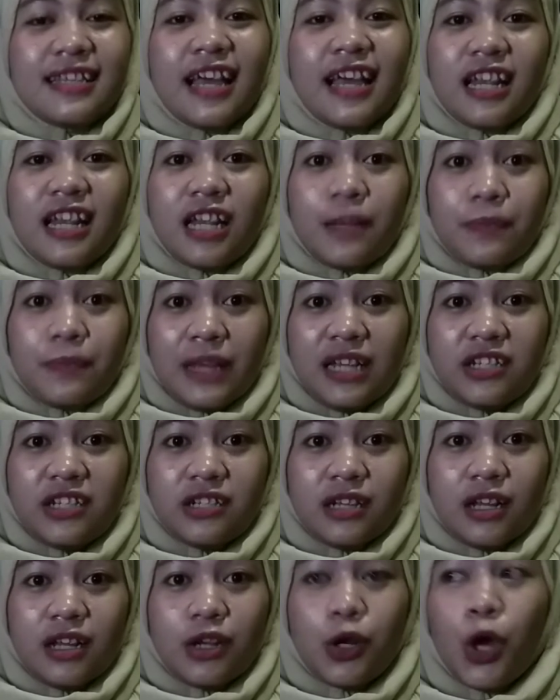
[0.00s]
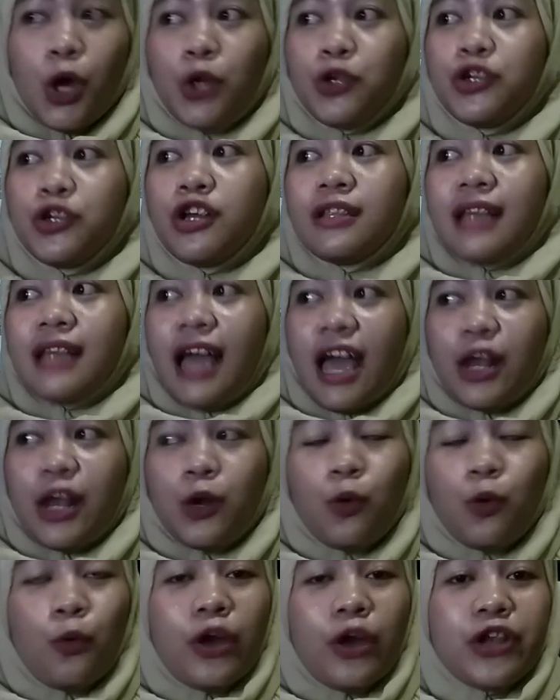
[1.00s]
and adaptation do not
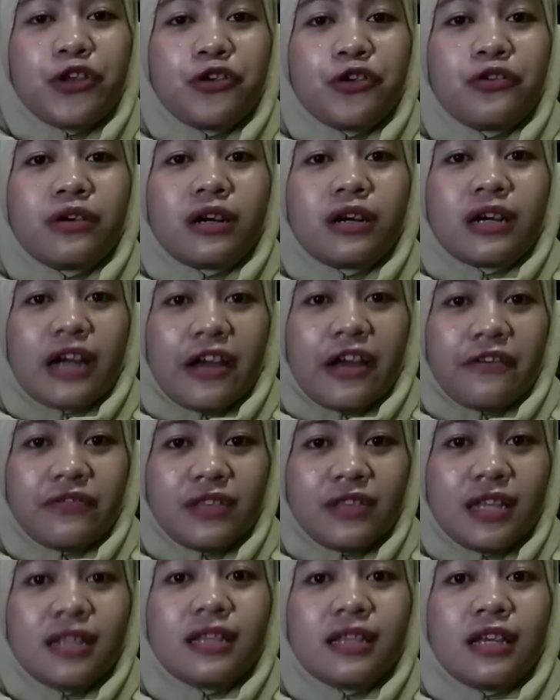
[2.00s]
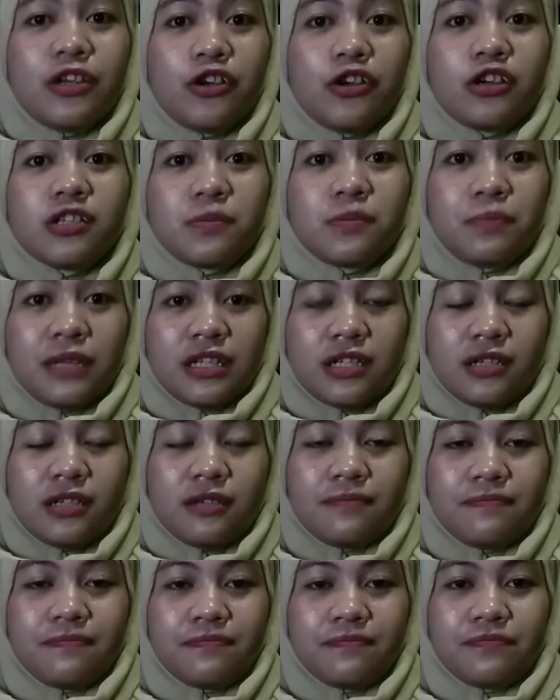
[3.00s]
end when you crafted your speech.
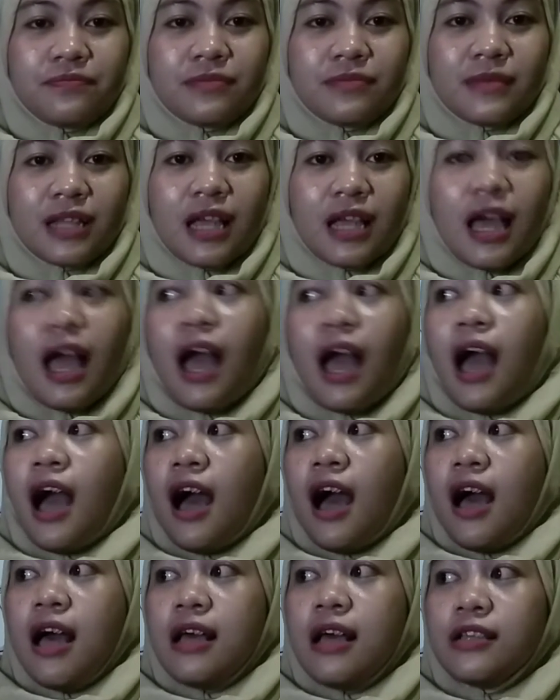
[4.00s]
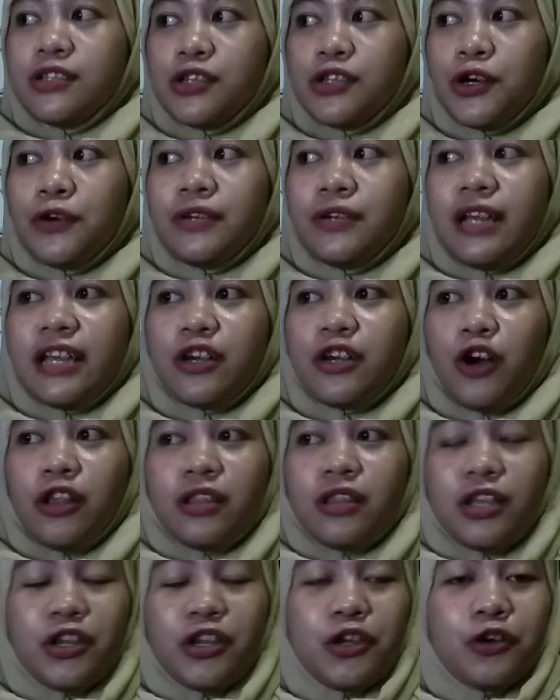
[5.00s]
So they
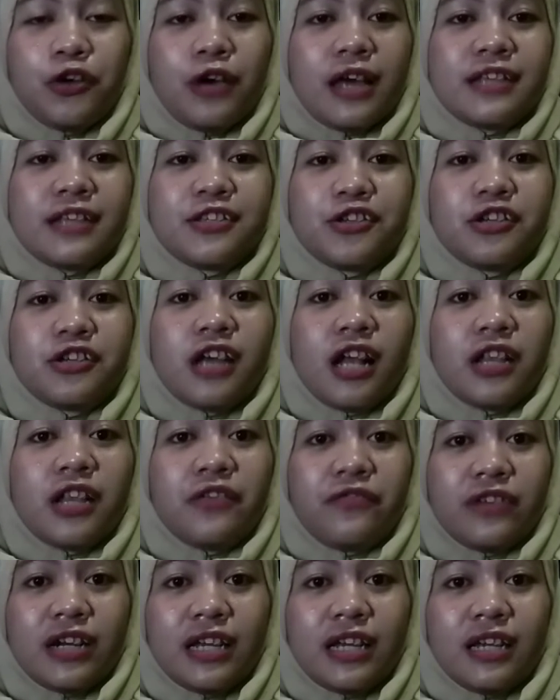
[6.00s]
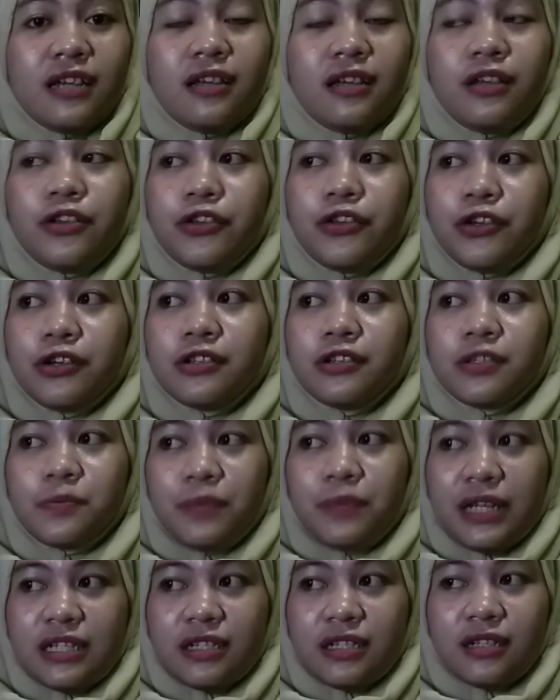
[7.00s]
continue as you delivering your
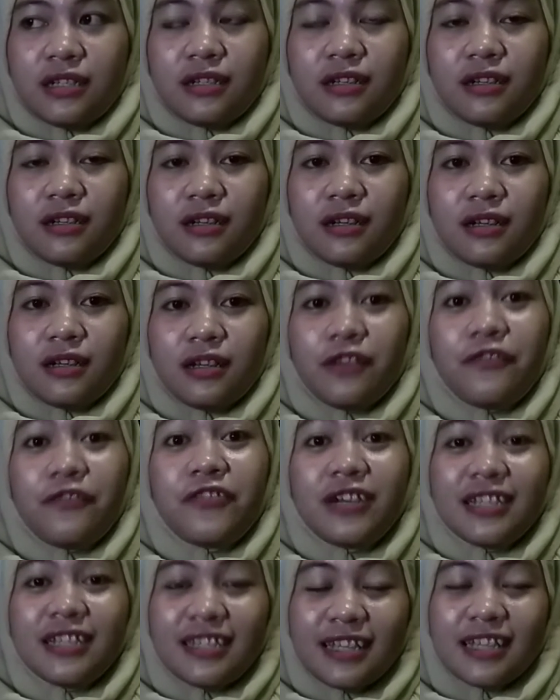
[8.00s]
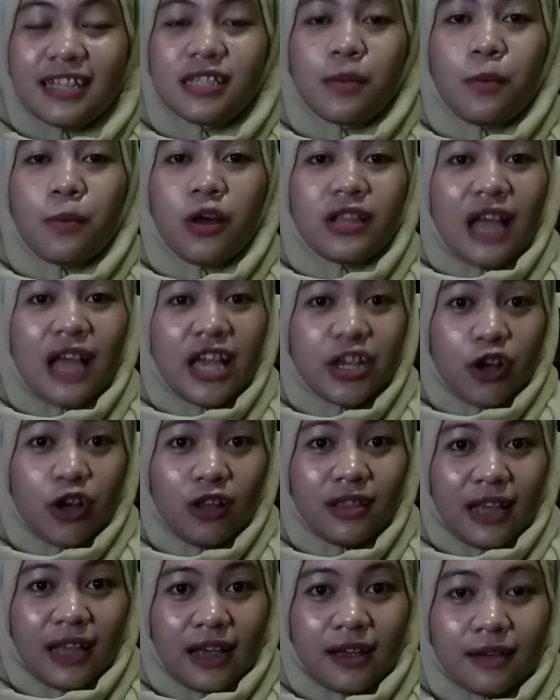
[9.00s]
speech. The first is about eye
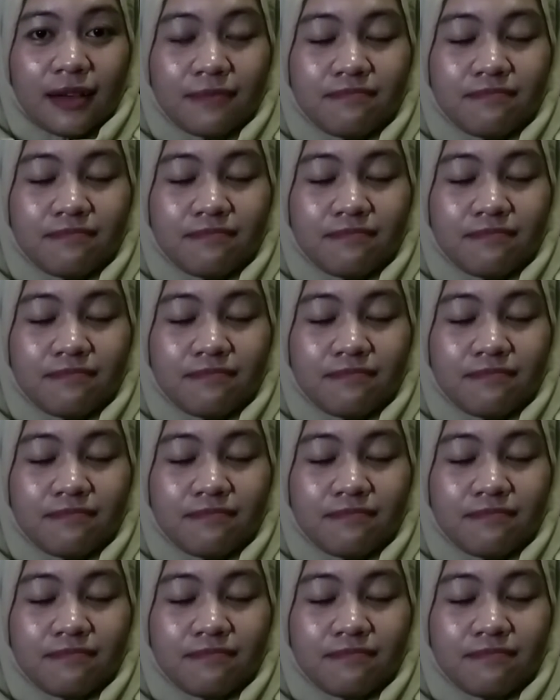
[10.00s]
contact.